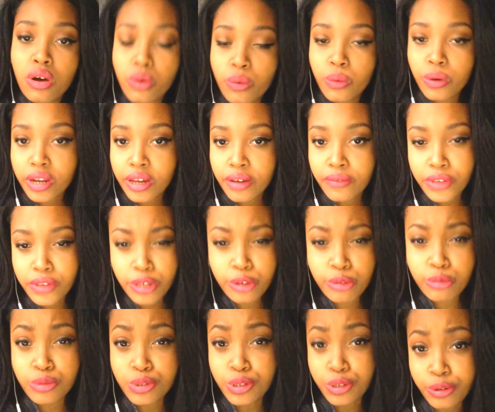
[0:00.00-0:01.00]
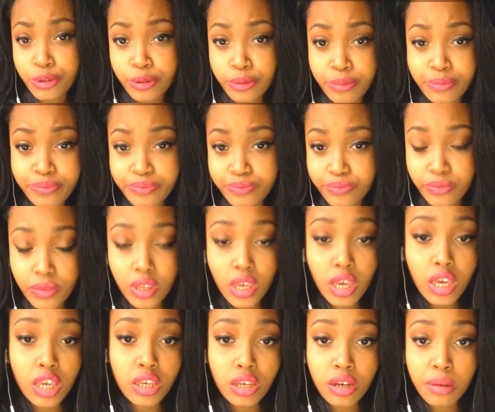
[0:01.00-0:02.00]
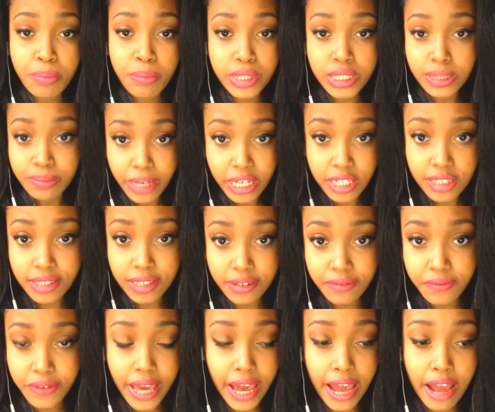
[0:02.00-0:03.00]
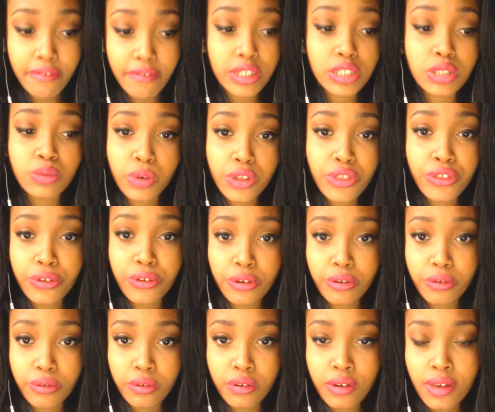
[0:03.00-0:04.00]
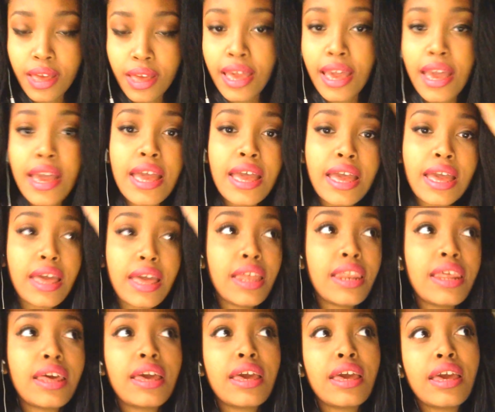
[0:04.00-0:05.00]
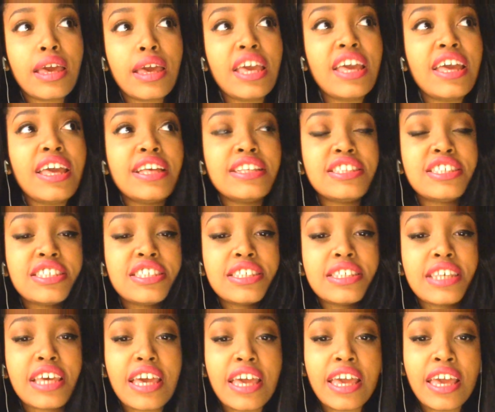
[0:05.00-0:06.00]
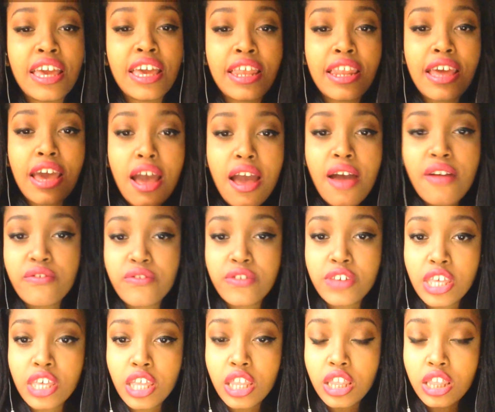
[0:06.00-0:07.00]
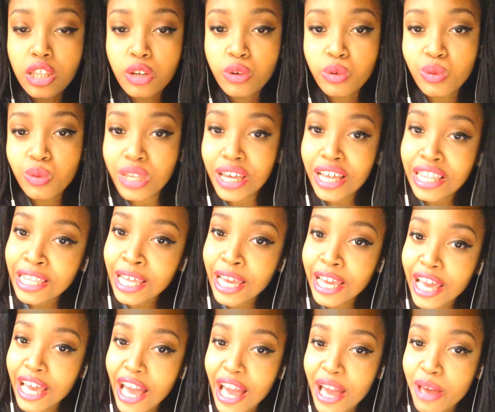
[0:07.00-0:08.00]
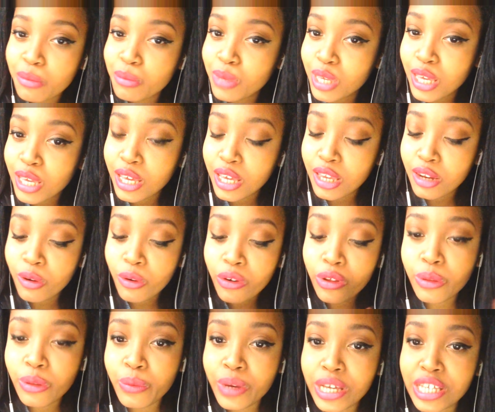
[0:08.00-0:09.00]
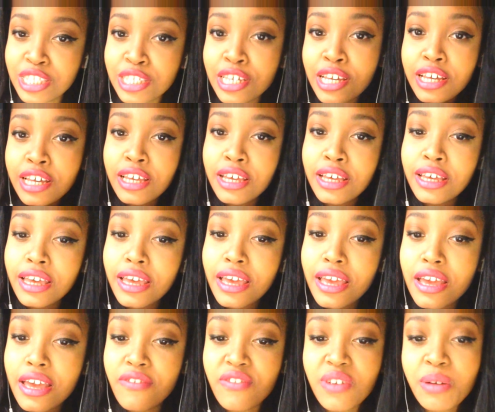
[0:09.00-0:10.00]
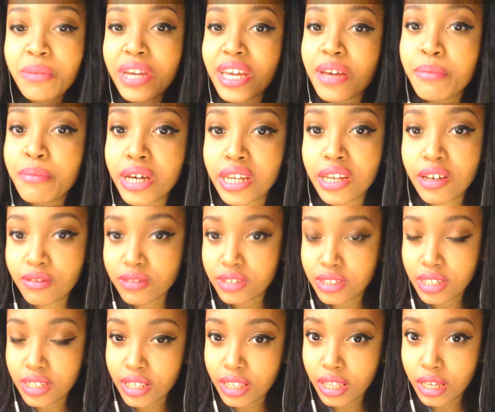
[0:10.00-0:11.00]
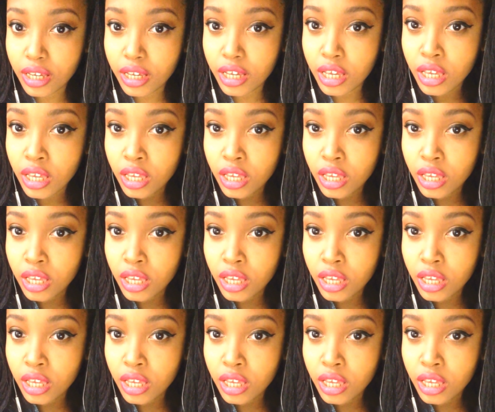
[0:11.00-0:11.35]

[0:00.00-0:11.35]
whatever you do, your perspective carries with you, and it's in every little thing. Like, all the way to if I'm getting my nails done. Like,